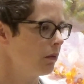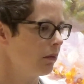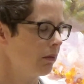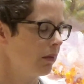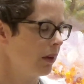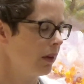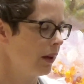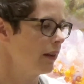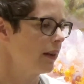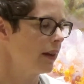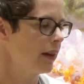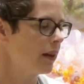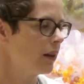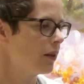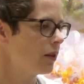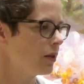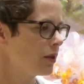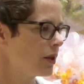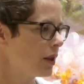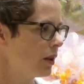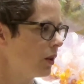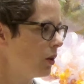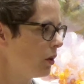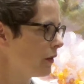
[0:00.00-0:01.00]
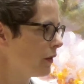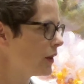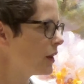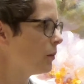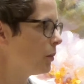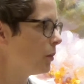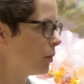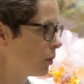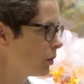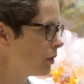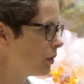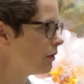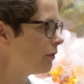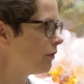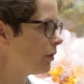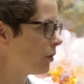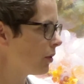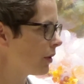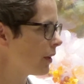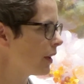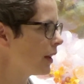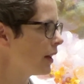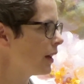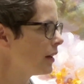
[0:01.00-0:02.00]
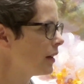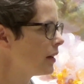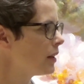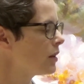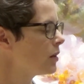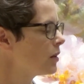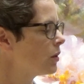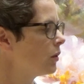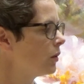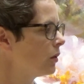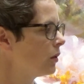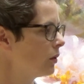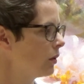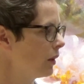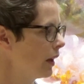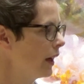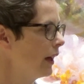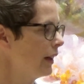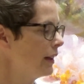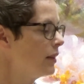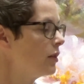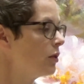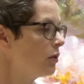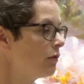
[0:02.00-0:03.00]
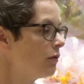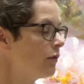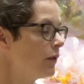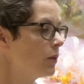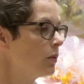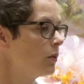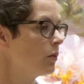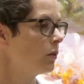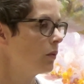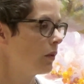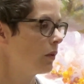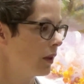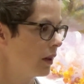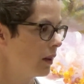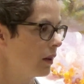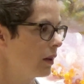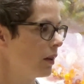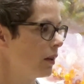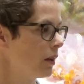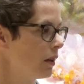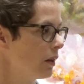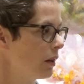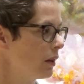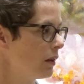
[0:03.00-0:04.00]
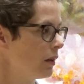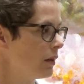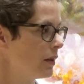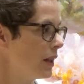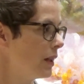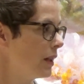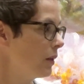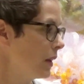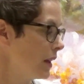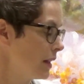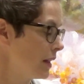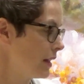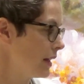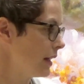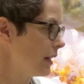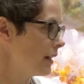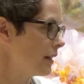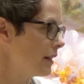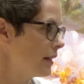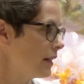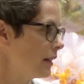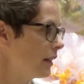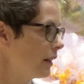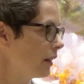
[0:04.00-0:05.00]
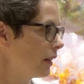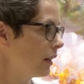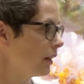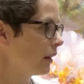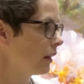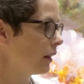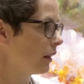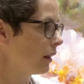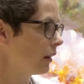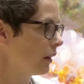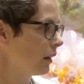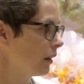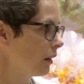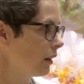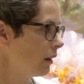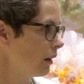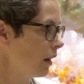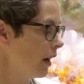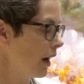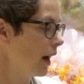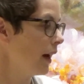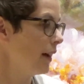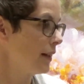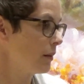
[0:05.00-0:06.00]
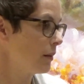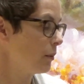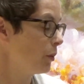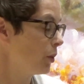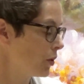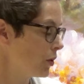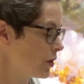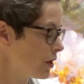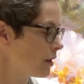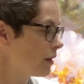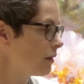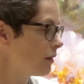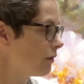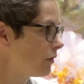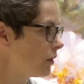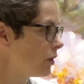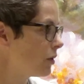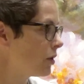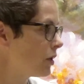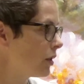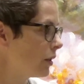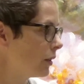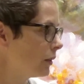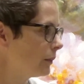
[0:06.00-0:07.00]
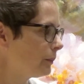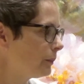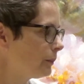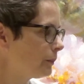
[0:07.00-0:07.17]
I think there's a lot of support for that. So I do feel that the DUS testing has a positive future.